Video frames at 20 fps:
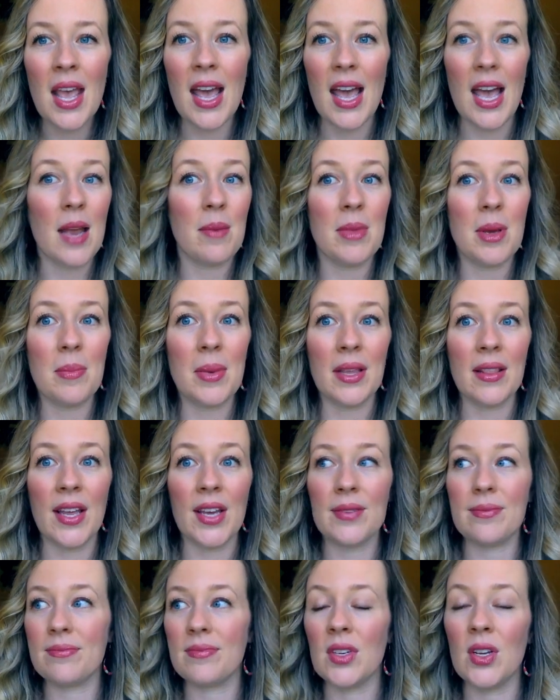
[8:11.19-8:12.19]
And me being
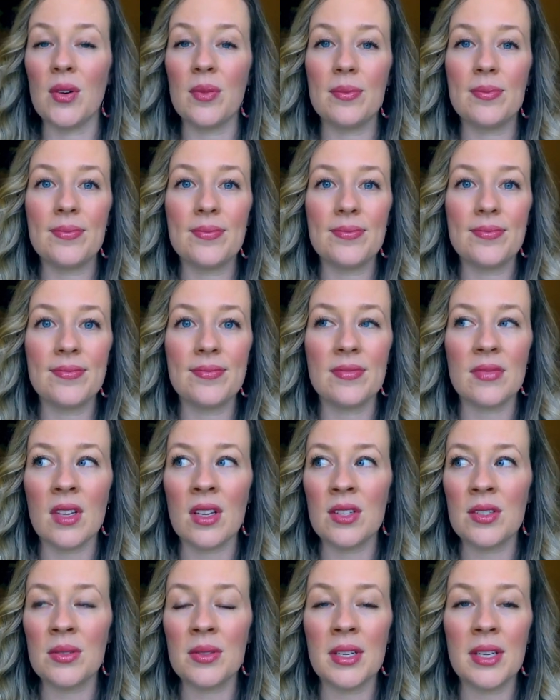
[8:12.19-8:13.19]
like, nope,
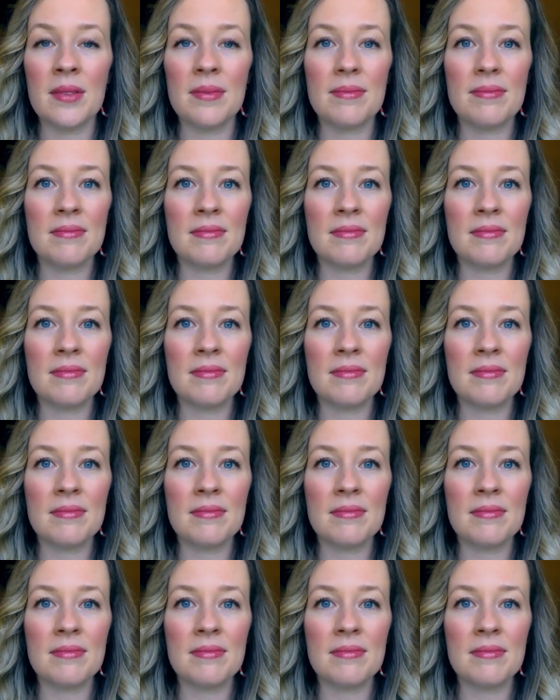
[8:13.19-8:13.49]
not doing it.